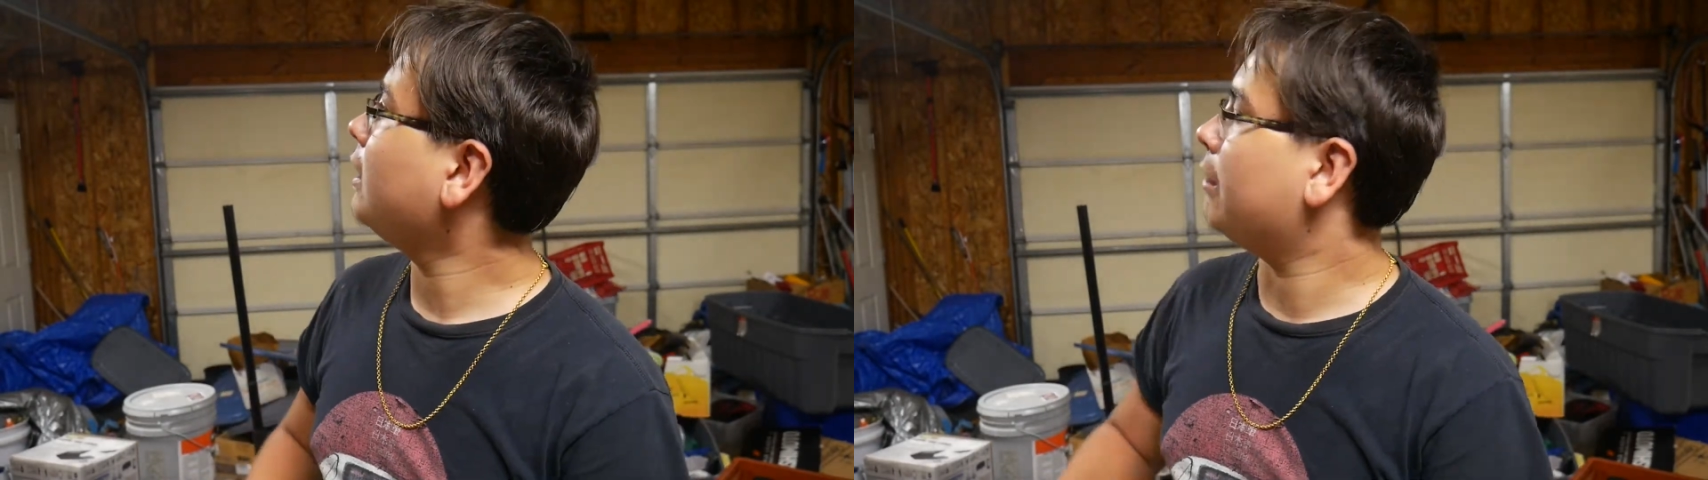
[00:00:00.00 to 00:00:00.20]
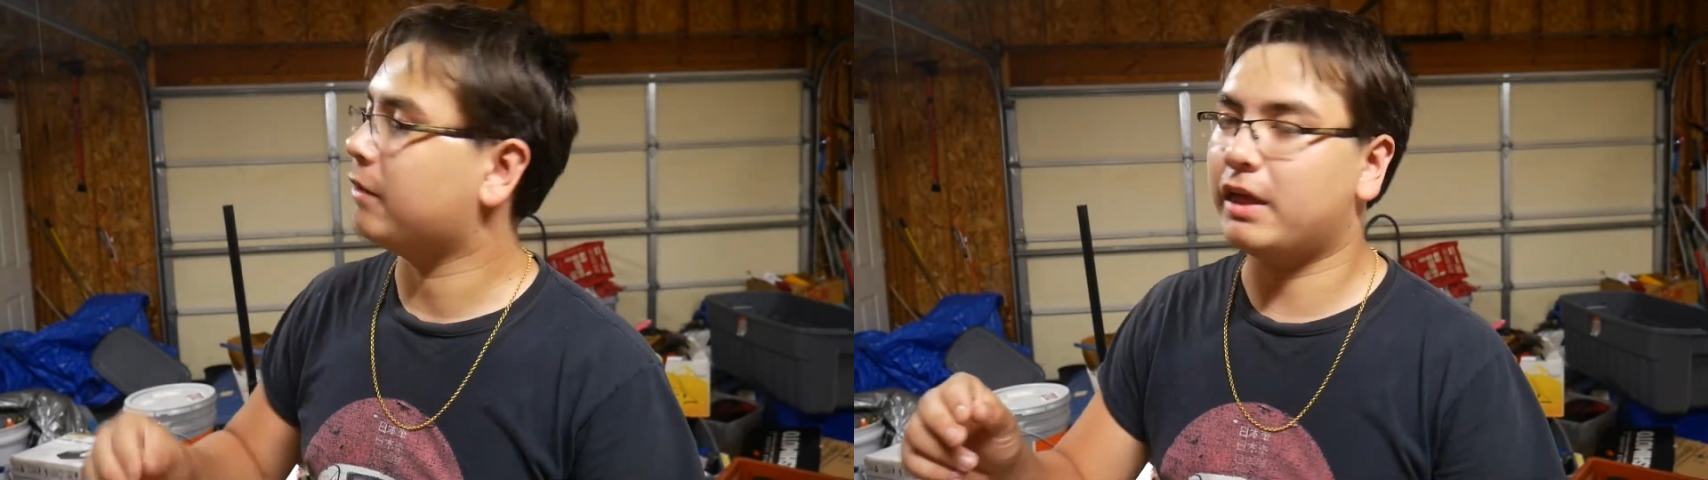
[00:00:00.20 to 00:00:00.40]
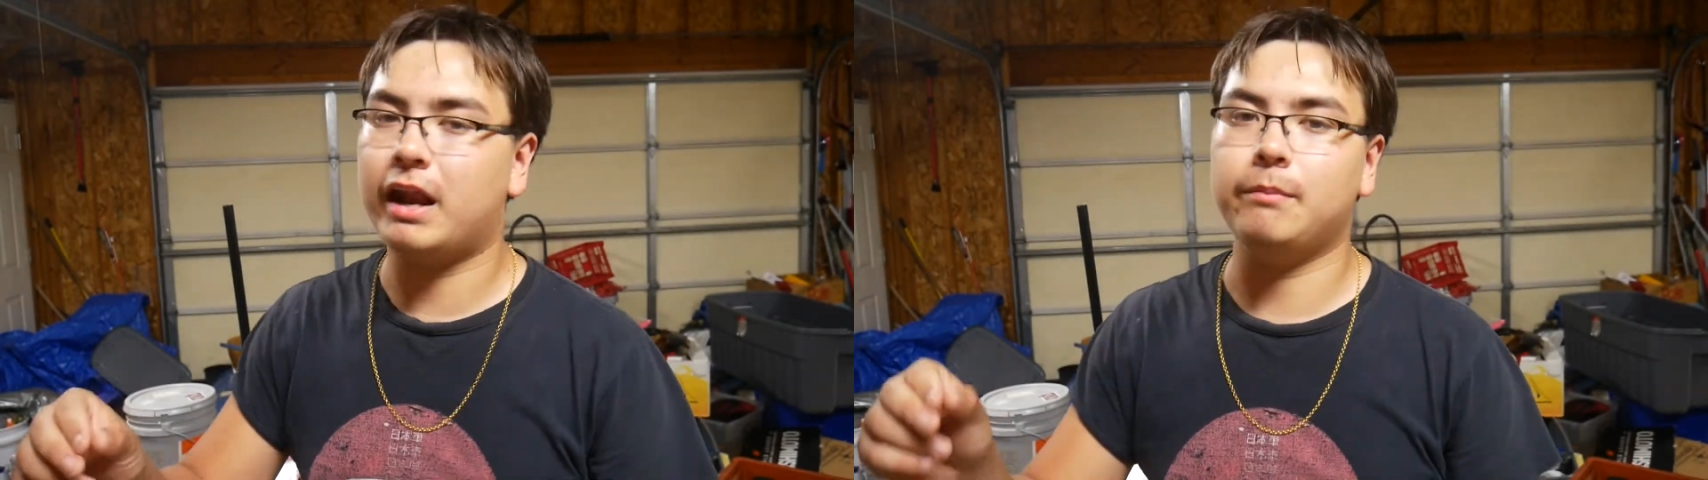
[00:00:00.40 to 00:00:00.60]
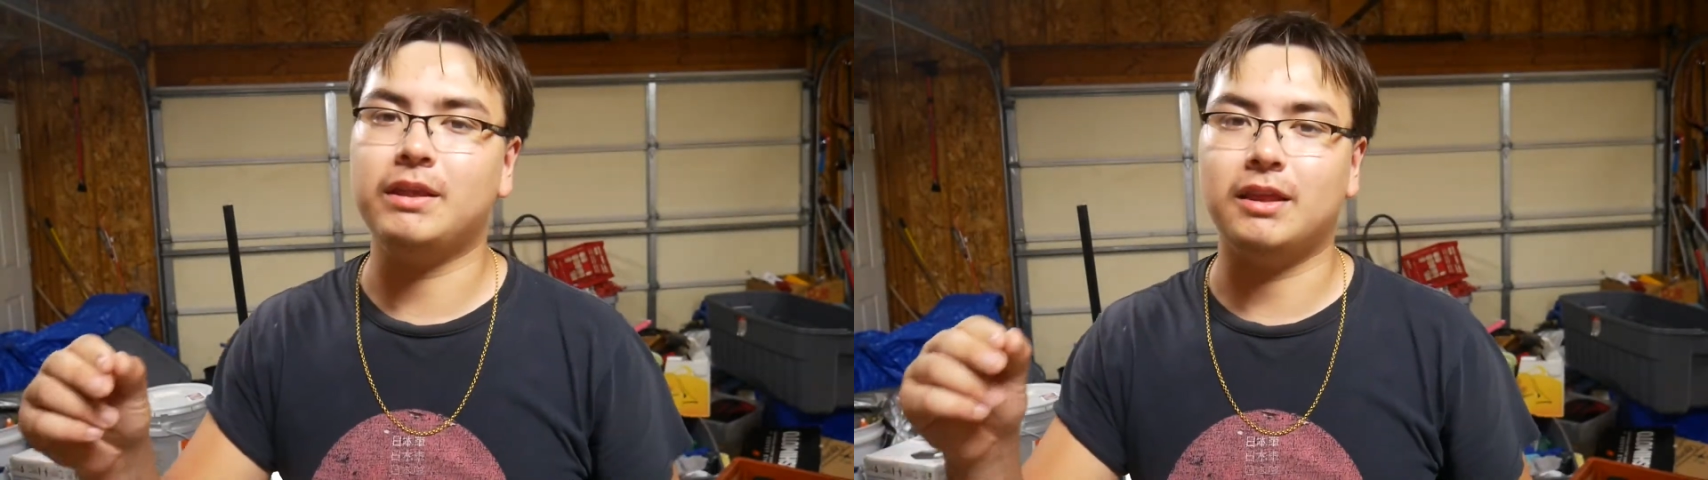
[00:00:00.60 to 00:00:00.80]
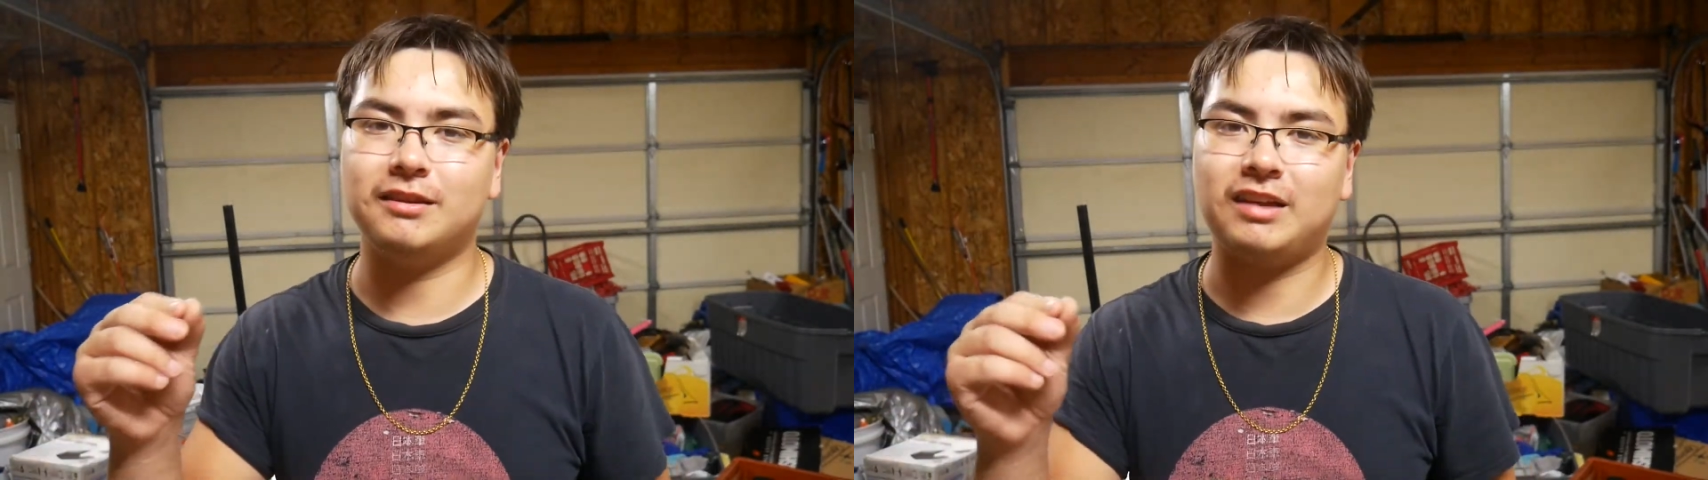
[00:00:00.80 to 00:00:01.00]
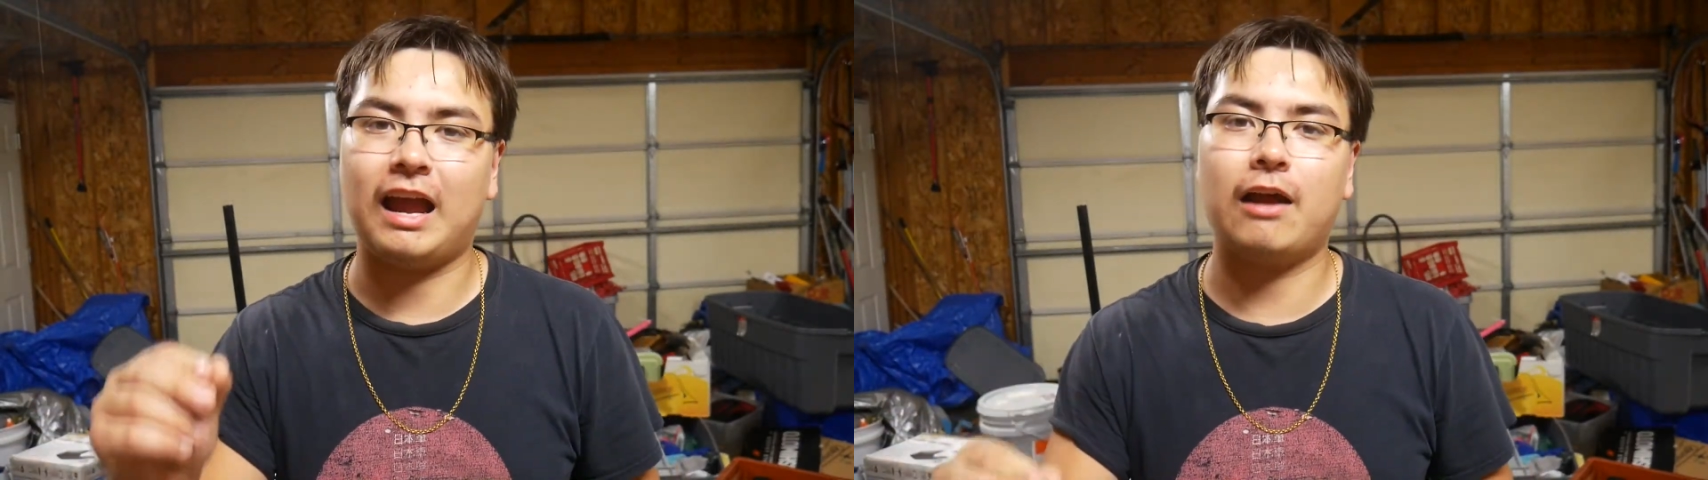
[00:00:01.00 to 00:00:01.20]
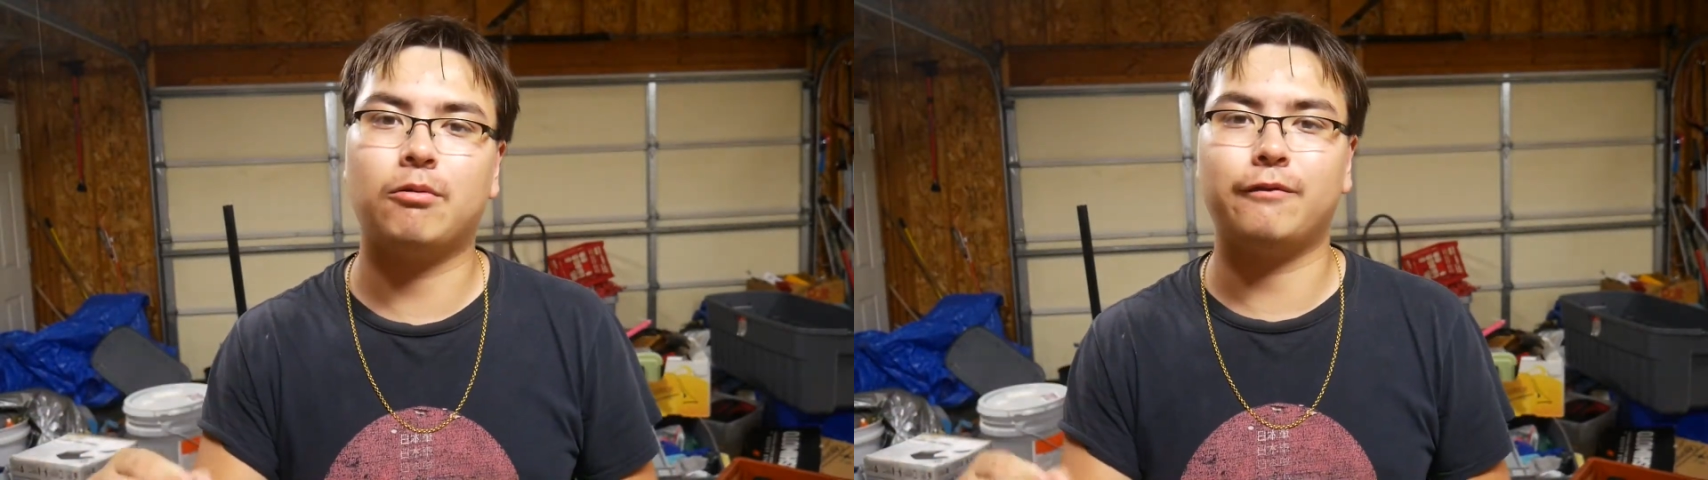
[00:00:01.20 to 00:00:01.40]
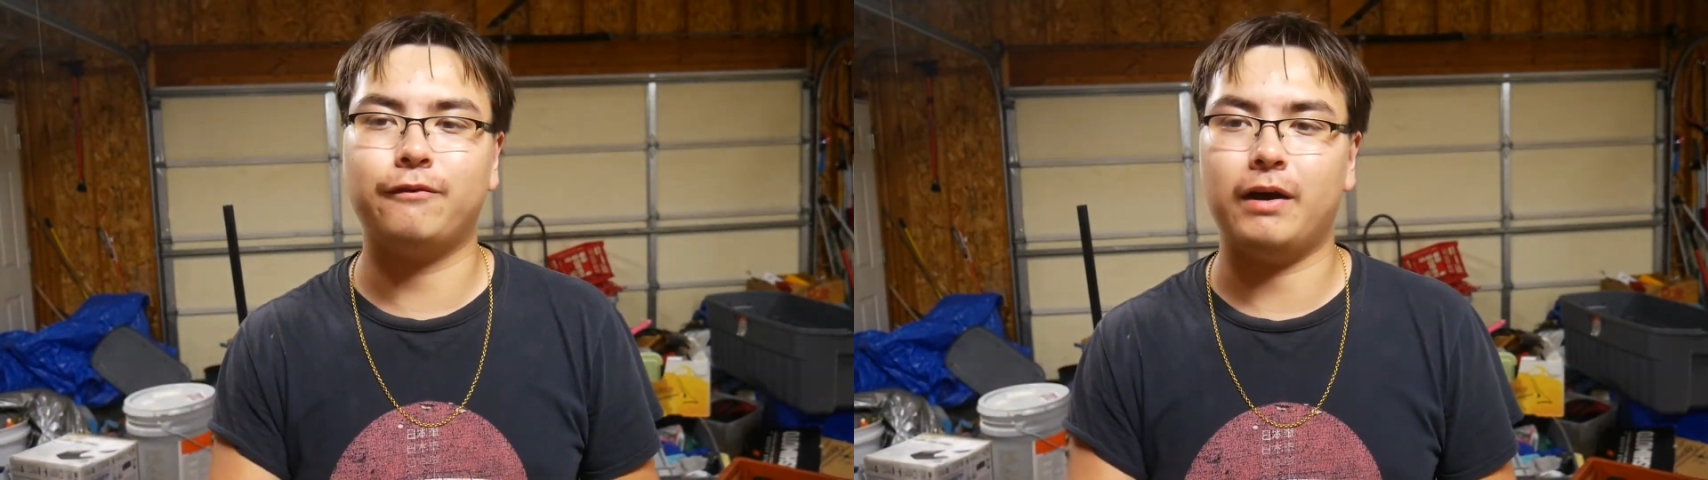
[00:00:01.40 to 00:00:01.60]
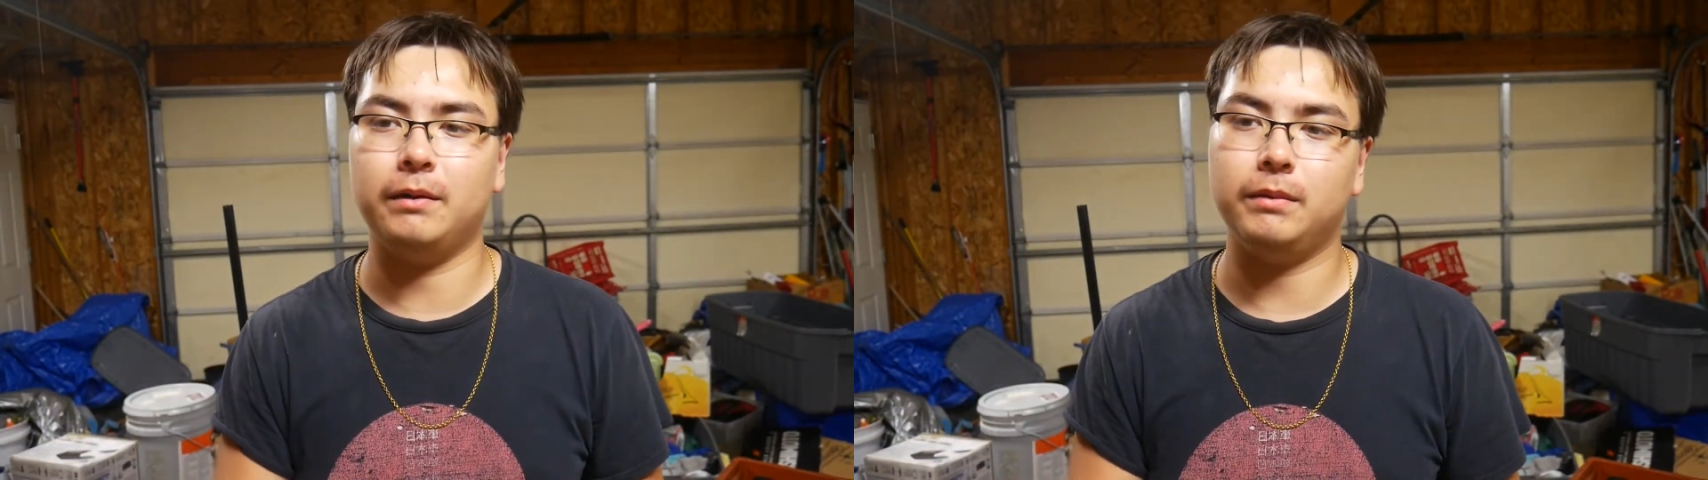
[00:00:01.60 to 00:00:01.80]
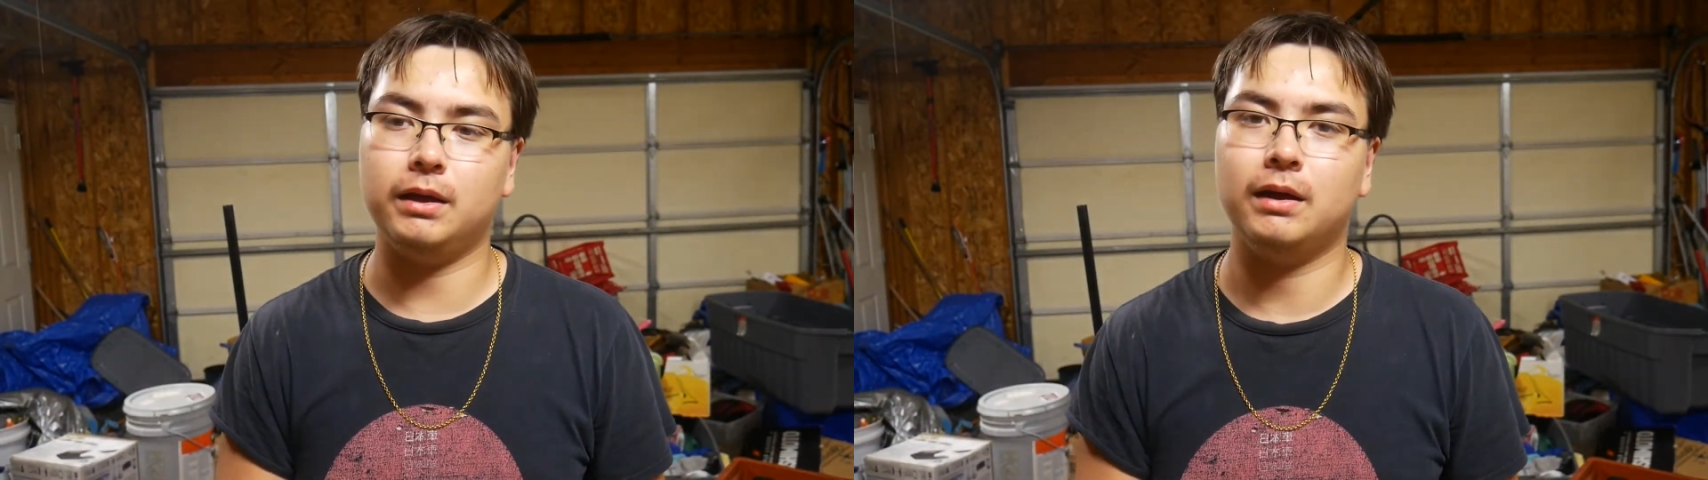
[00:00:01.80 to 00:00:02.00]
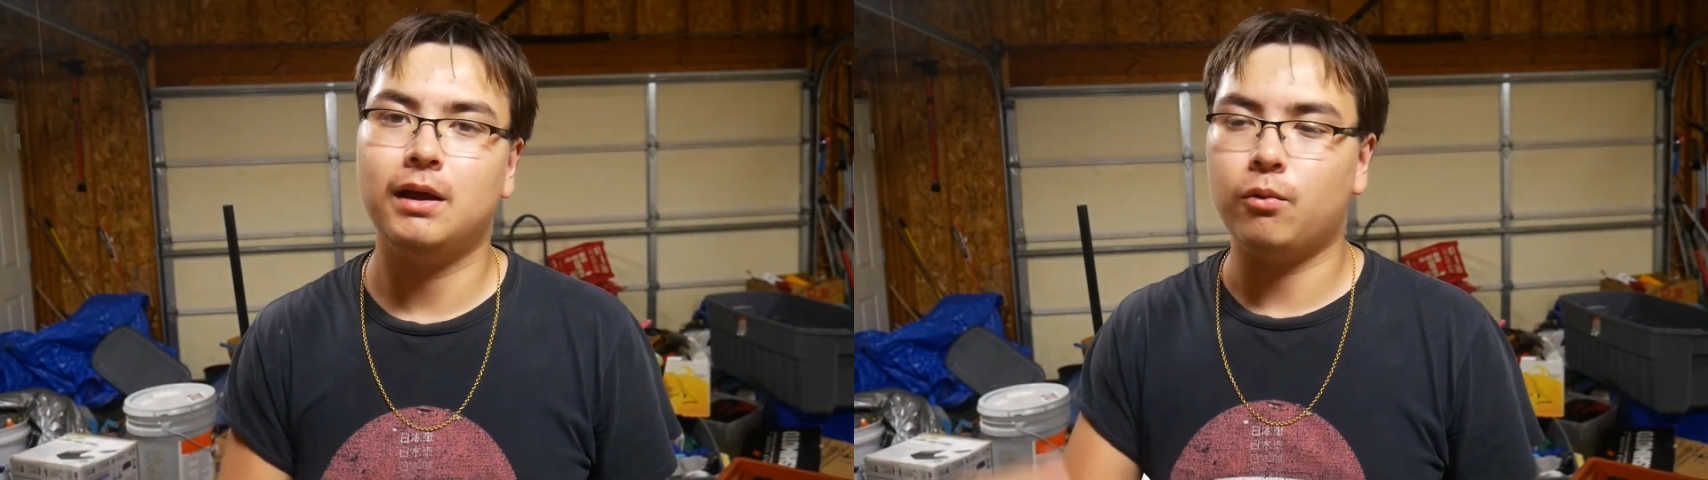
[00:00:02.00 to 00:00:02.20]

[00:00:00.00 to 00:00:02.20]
And by that, I mean they terrify me